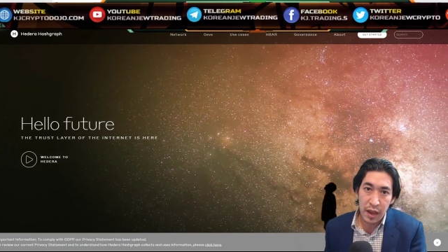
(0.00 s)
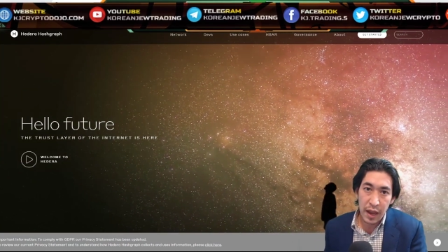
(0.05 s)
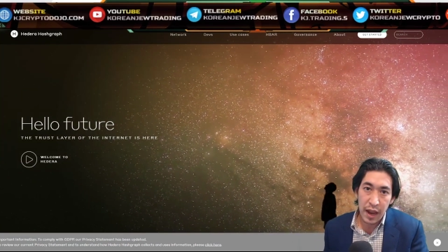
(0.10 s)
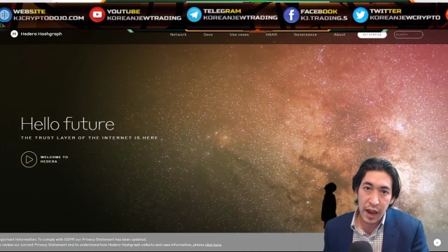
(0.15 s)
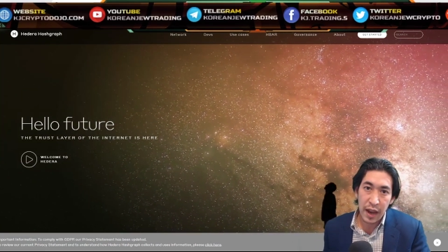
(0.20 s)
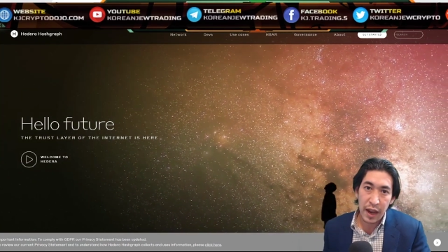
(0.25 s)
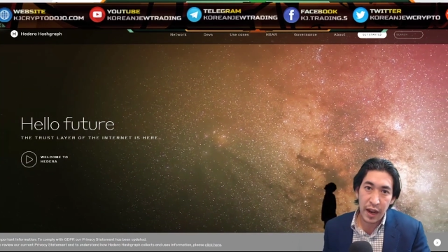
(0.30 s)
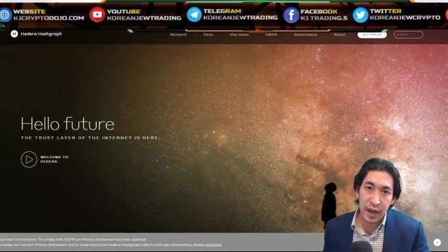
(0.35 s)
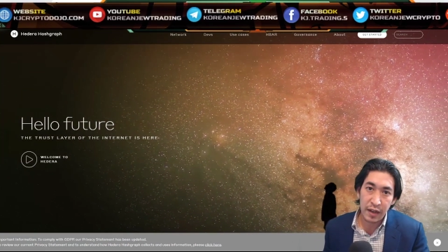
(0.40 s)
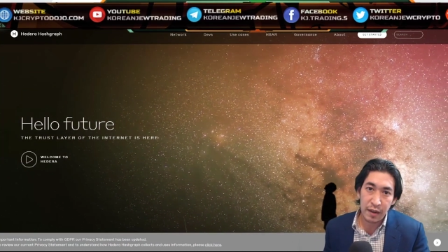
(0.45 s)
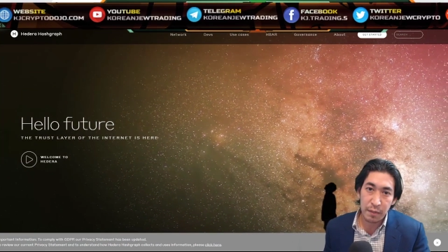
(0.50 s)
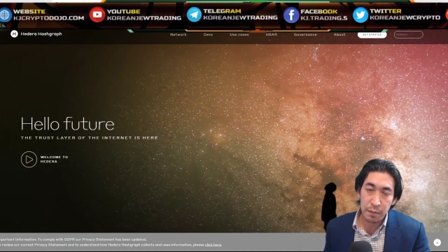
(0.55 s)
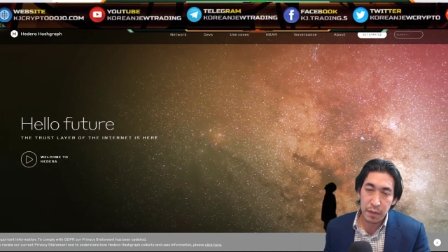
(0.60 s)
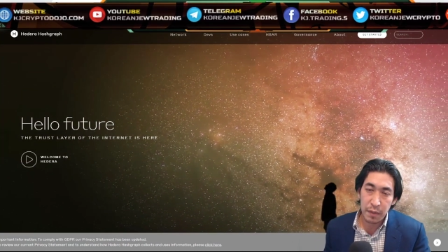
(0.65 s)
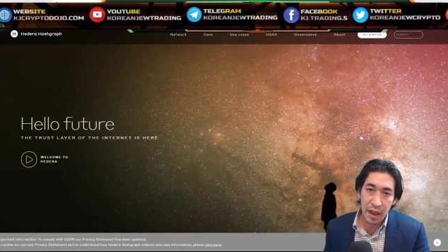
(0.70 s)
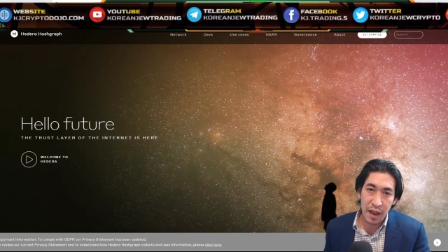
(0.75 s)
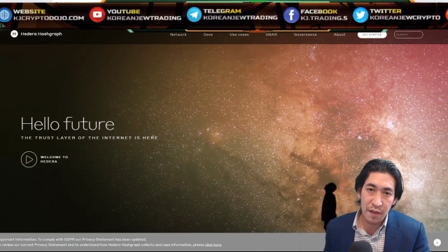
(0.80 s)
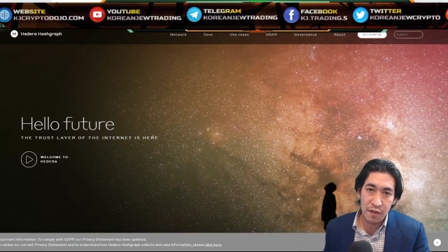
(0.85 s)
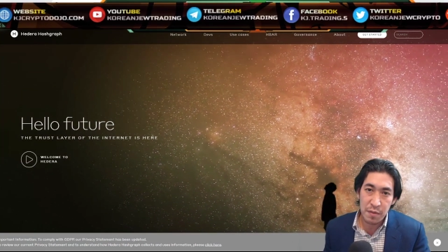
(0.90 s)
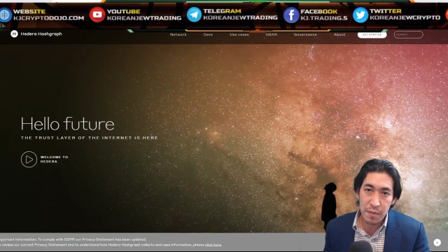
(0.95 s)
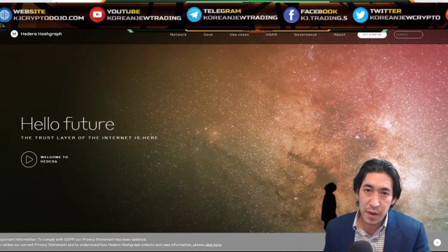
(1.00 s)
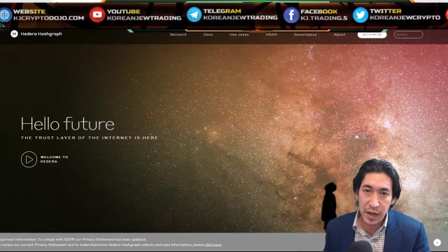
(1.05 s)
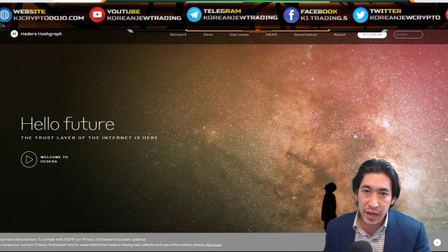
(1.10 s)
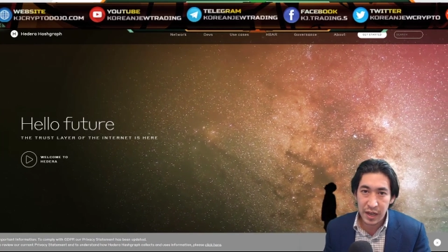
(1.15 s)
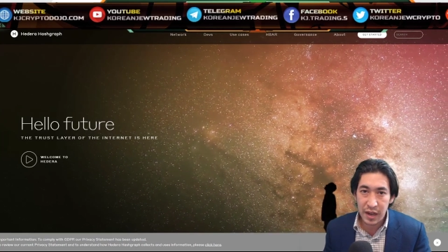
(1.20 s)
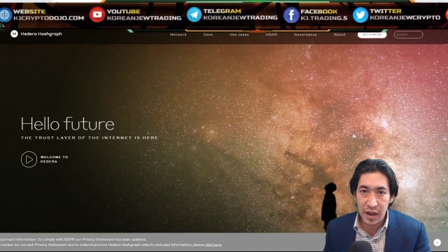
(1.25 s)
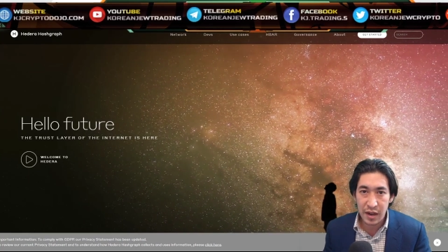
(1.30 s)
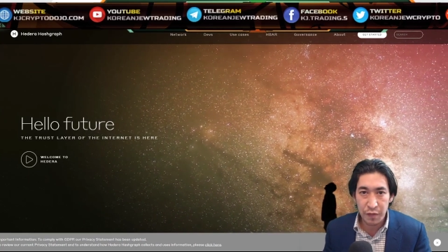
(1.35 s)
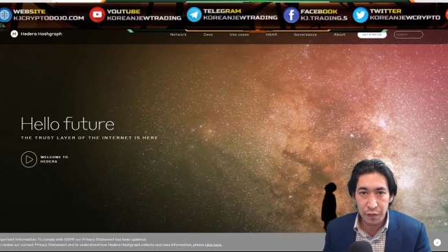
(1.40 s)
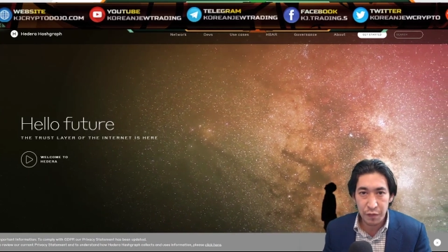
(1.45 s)
and everybody
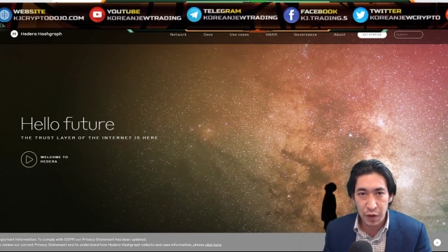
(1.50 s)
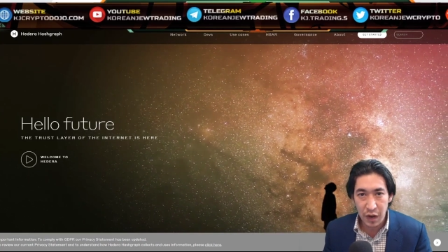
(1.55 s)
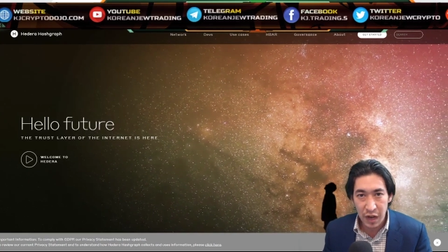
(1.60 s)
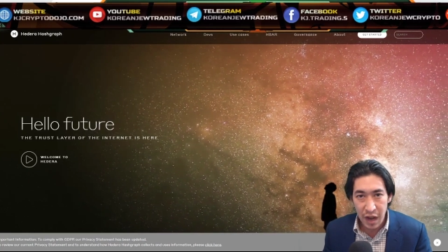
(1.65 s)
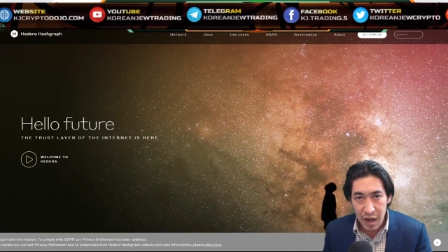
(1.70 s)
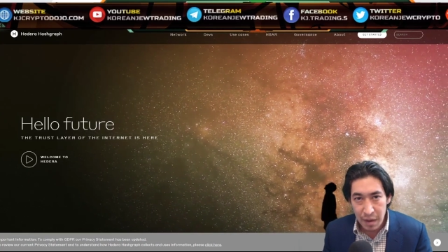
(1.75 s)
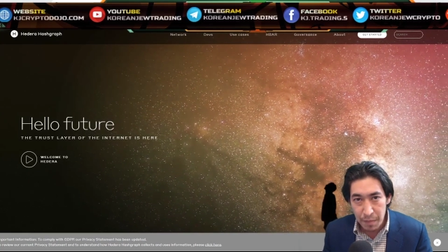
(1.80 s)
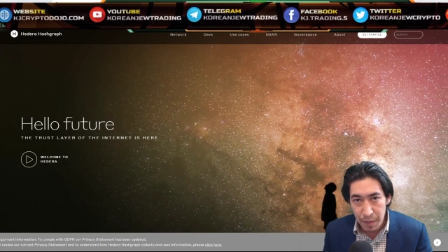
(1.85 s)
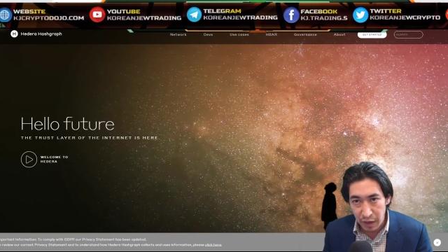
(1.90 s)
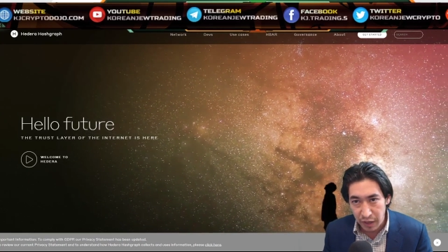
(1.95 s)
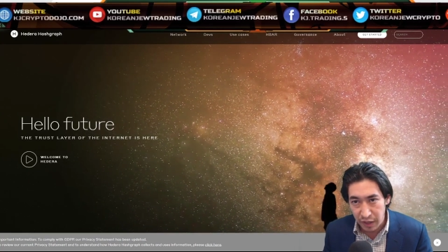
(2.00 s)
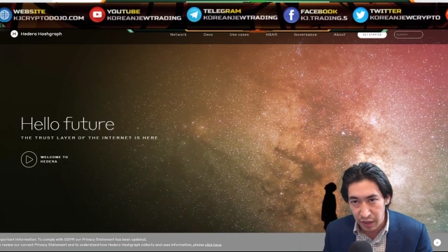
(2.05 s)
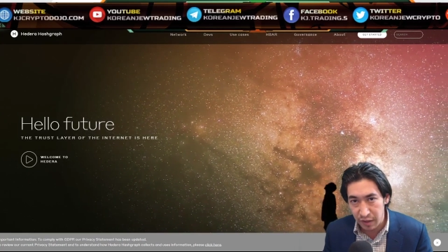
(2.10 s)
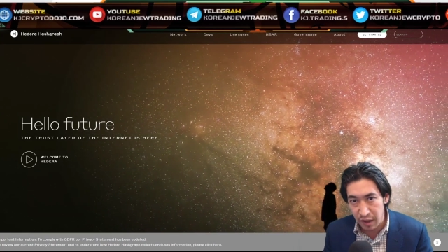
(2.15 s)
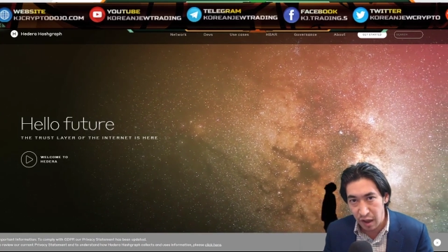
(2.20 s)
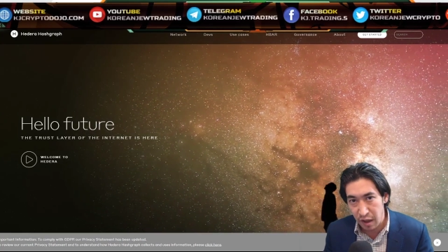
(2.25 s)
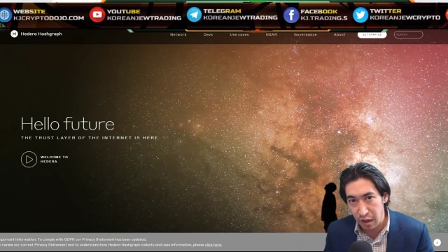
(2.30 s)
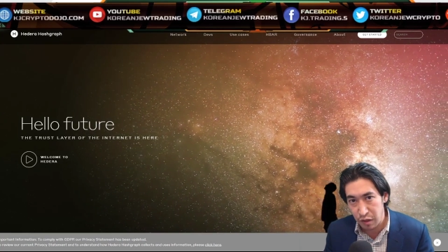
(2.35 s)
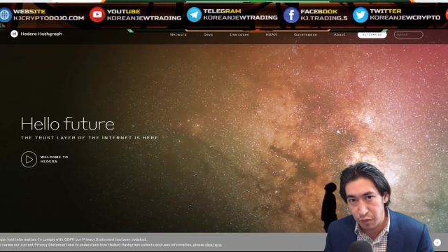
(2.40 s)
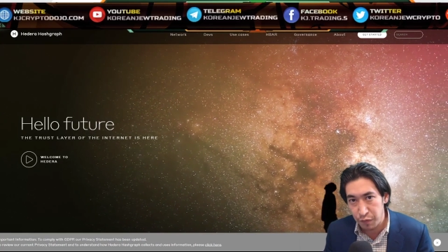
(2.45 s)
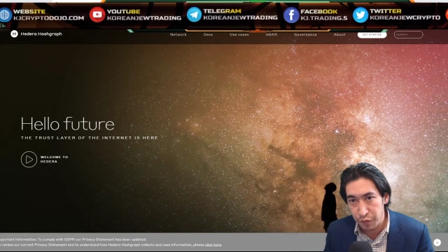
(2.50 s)
kind of forgot about E O S,